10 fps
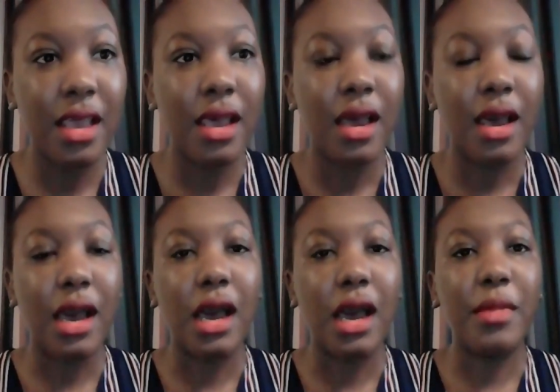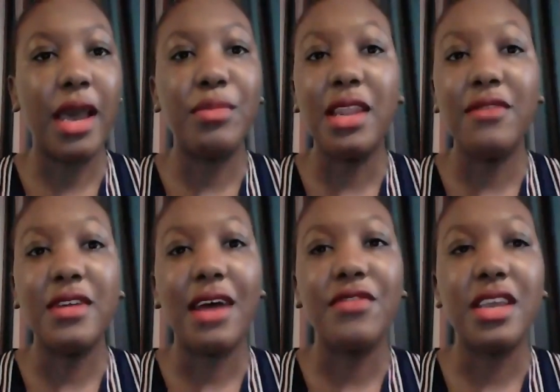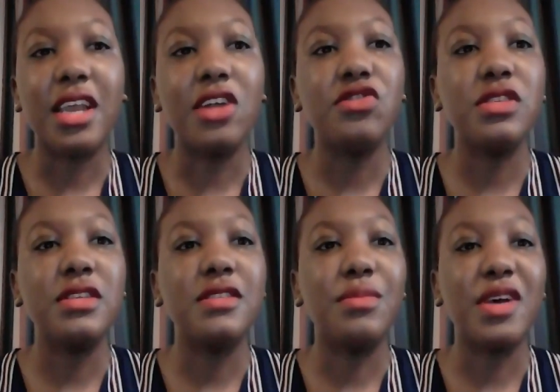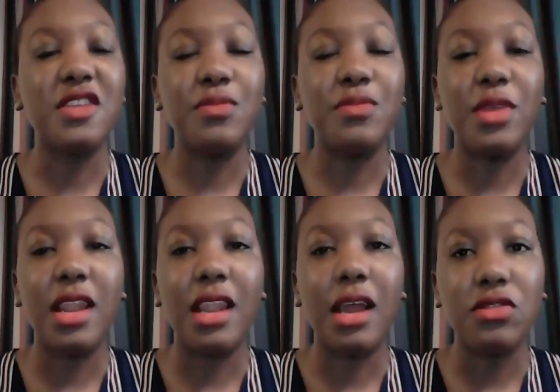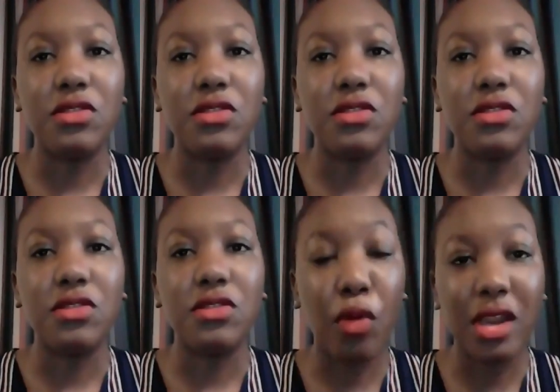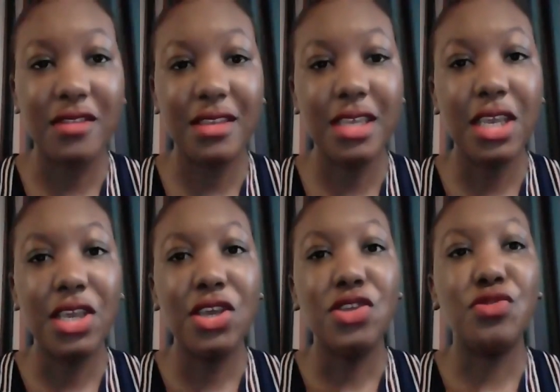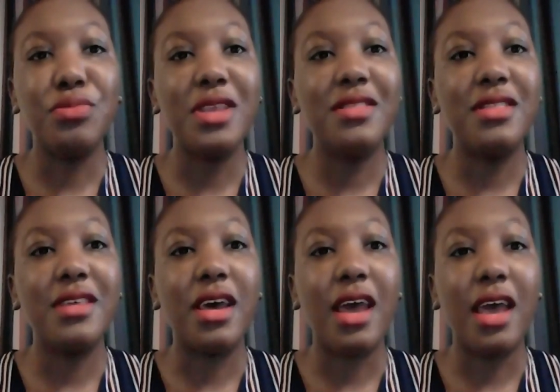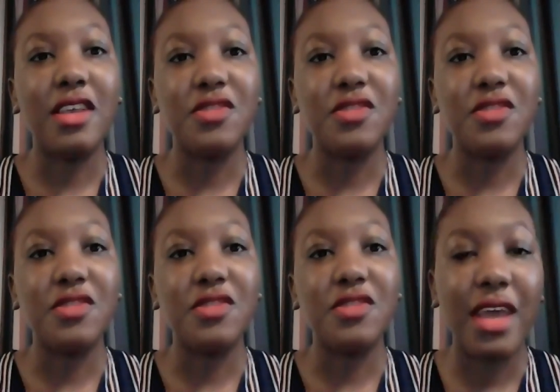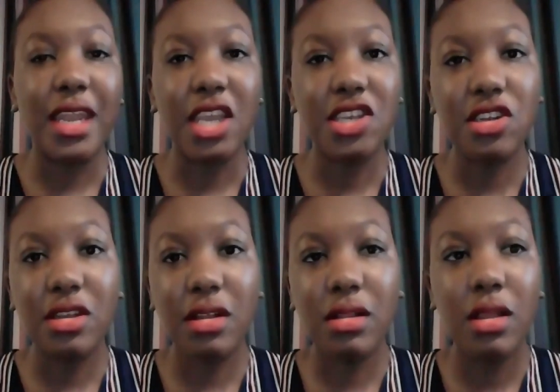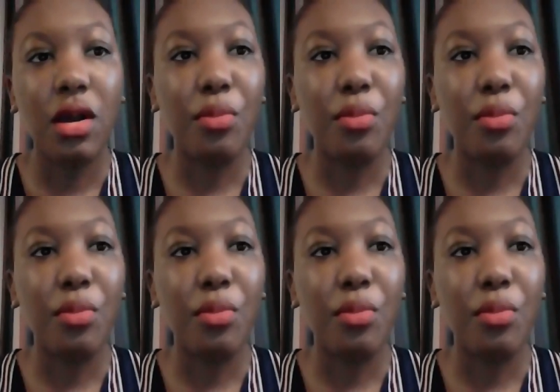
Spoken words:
I believe that African countries must be allowed to shape their policy to meet the aspirations of their national,